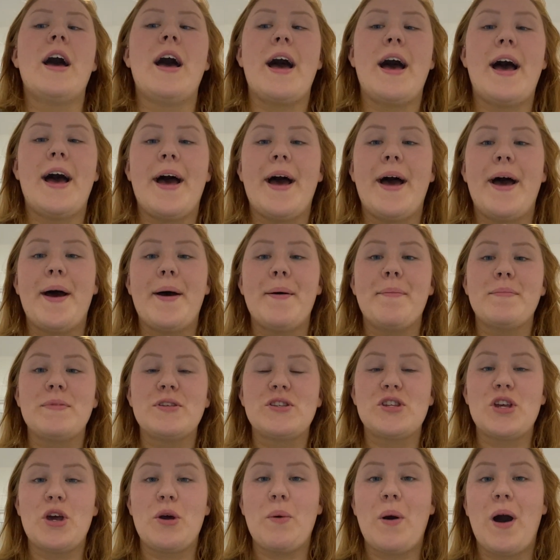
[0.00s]

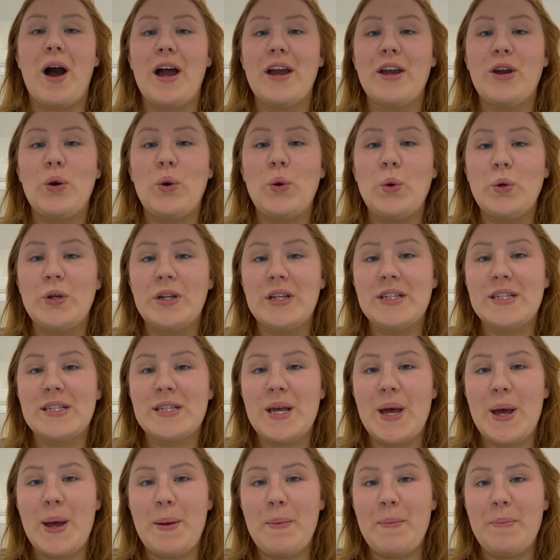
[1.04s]
So I ordered
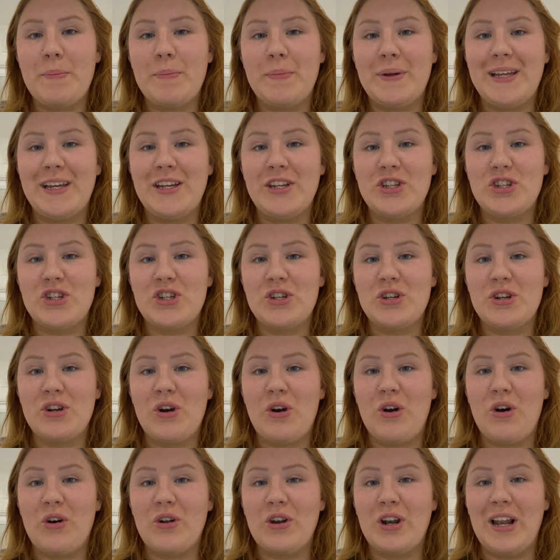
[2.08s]
some bleach
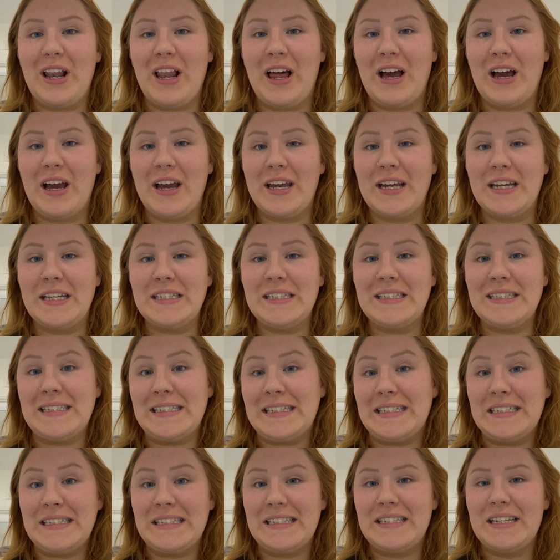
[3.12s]
online
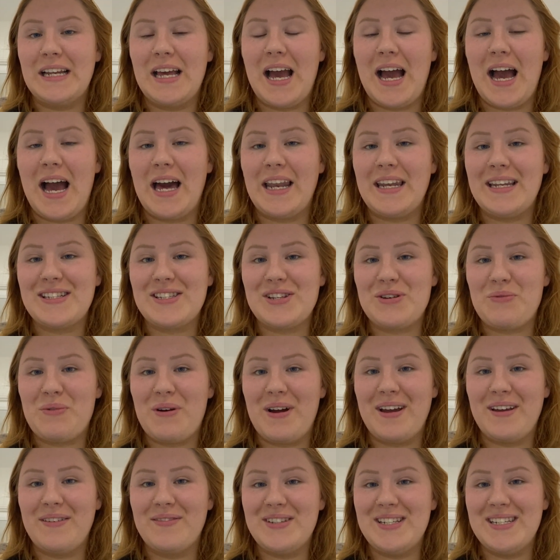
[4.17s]
and it's
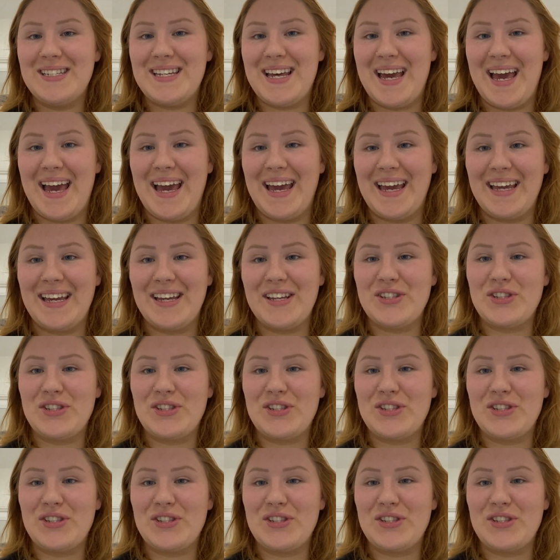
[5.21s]
arrived today.